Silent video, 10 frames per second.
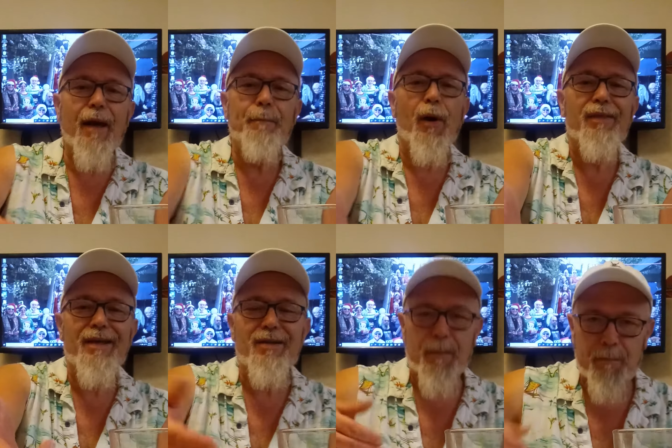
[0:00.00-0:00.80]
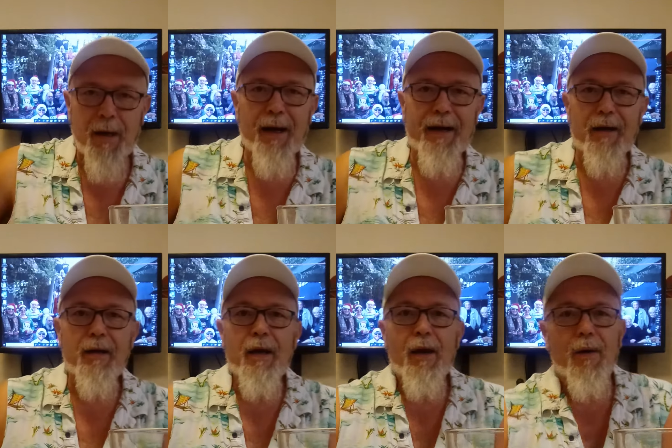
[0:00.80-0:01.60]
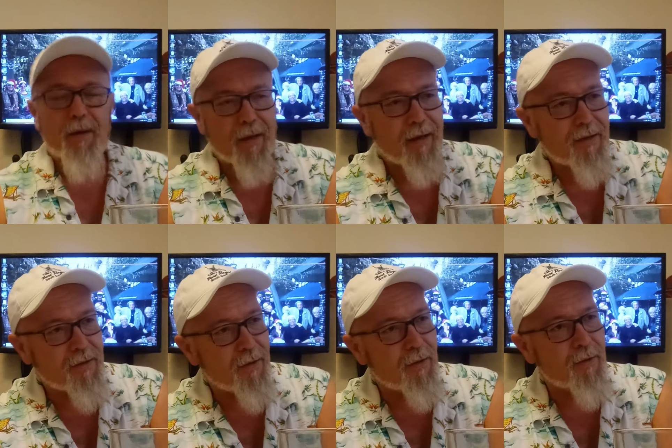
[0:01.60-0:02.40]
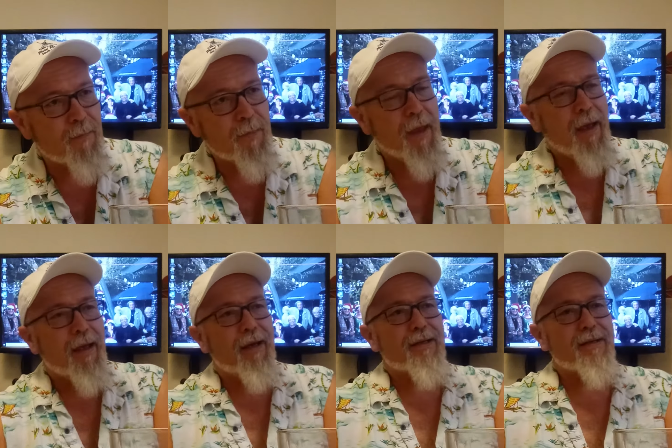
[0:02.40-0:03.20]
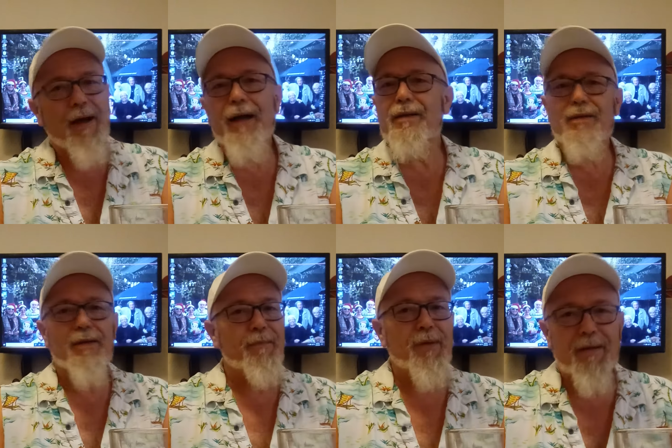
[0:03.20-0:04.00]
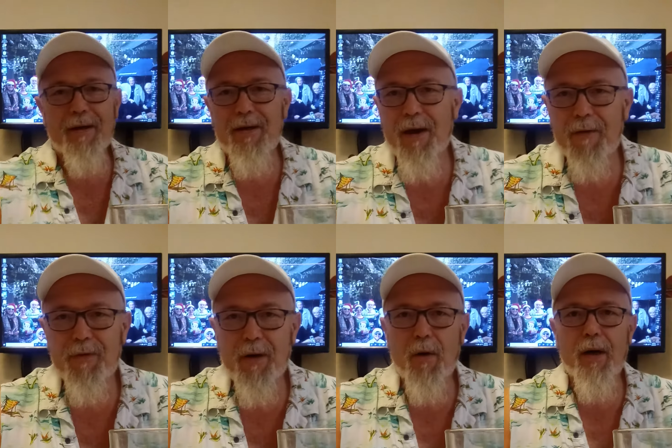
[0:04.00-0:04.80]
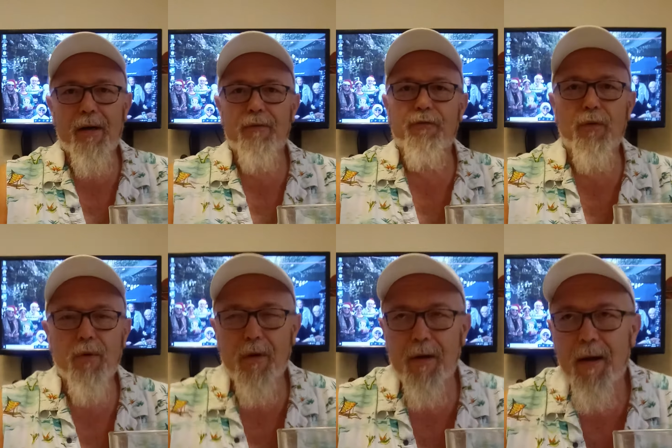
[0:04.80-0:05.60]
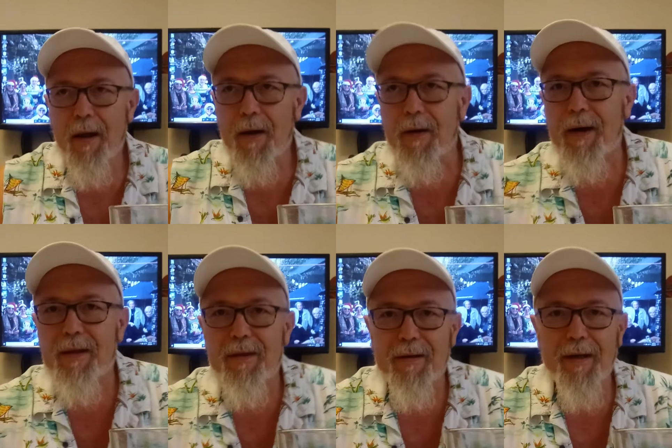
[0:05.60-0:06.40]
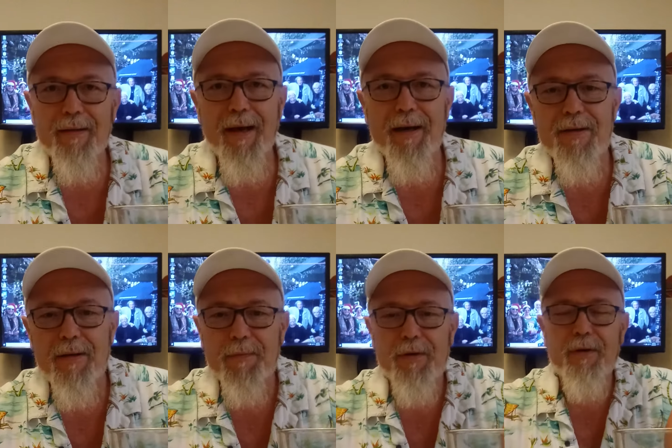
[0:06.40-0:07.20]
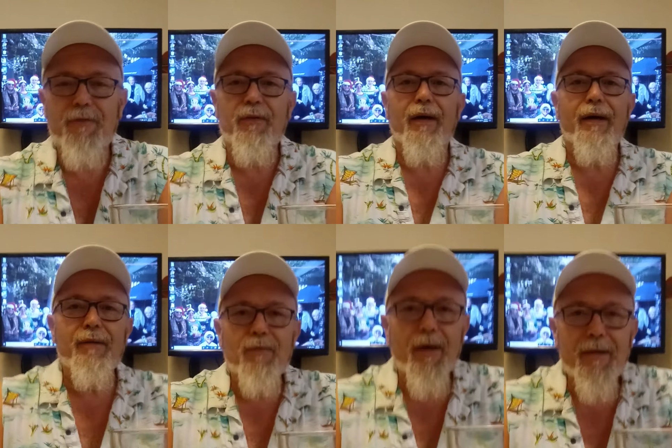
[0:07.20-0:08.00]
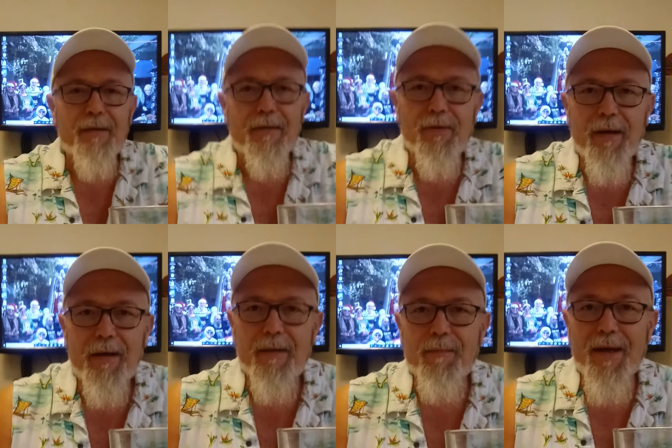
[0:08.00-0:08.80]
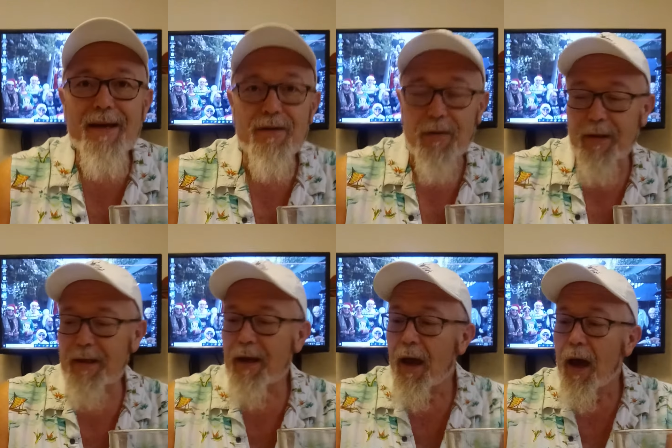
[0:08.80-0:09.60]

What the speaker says: I bought this at Meijer, okay? So it's not something that you have to go hunt for or anything like that. It's something you can find relatively easily.